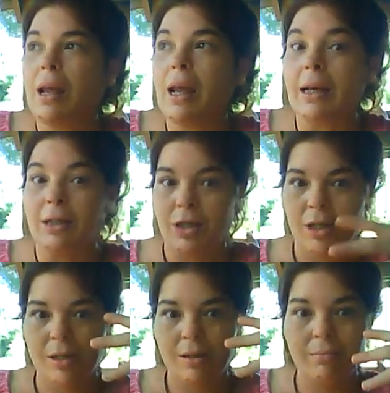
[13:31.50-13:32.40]
and it
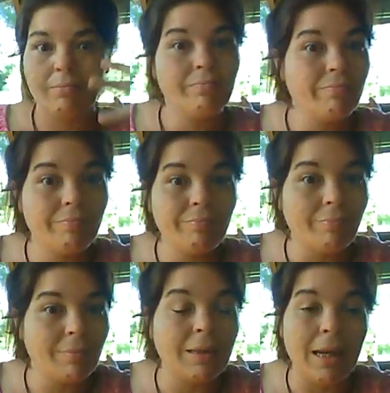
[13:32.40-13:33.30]
just,
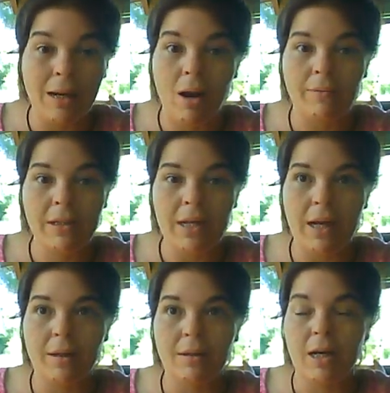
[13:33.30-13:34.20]
then all of a
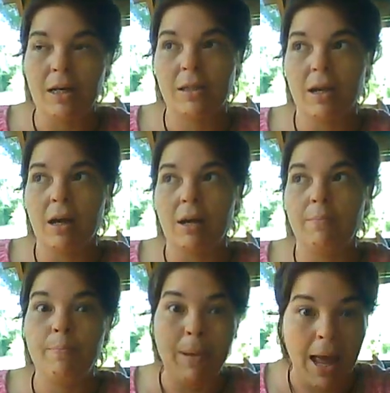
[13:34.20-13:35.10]
sudden it does
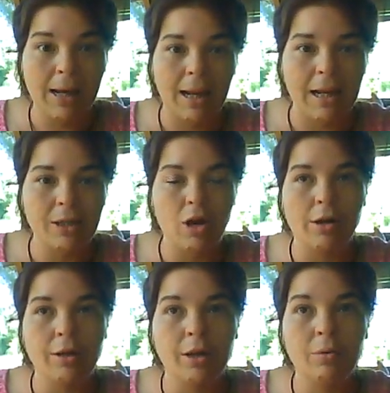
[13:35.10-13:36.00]
backlash
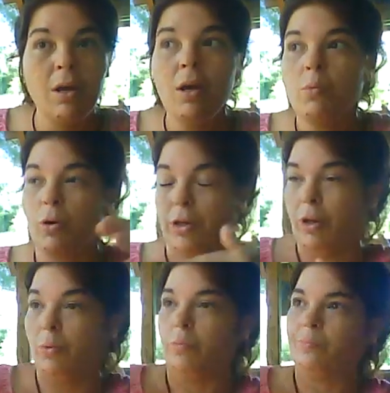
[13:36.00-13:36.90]
on you, where
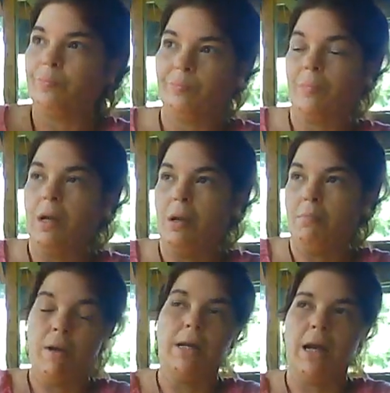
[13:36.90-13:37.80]
you,
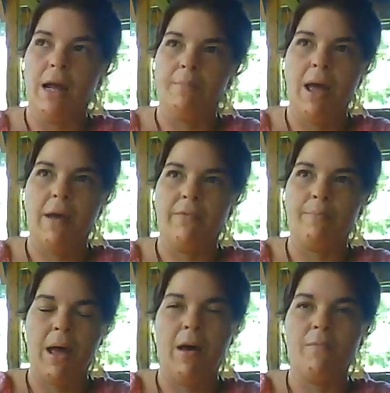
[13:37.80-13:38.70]
Monday I'm having
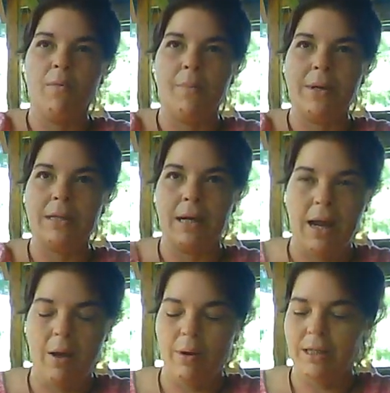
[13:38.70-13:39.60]
bowel movements, and
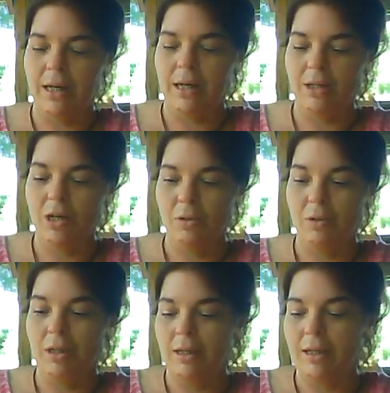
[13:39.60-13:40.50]
now I did
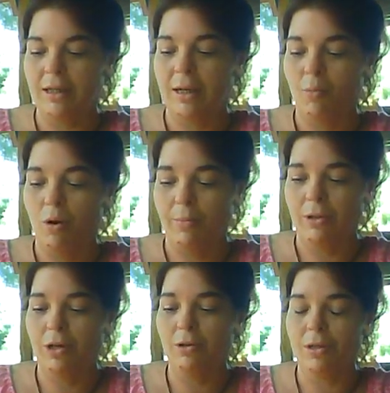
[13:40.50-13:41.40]
this
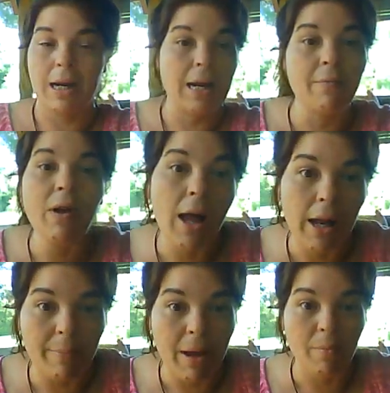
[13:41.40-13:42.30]
dewormer Tuesday, and I've not
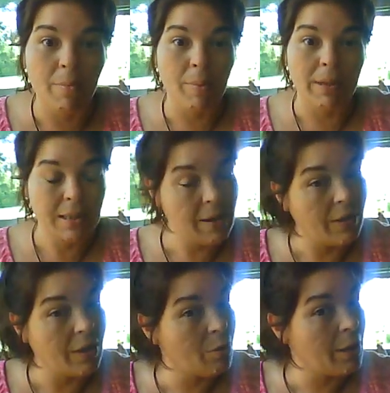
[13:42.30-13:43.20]
had a bowel movement in
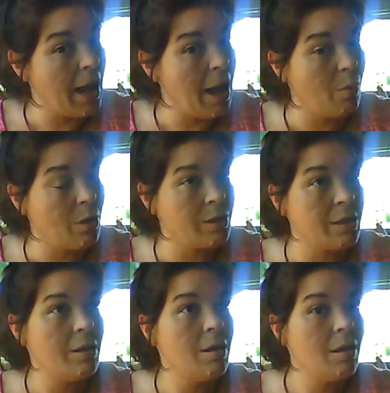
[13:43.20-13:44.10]
73 hours.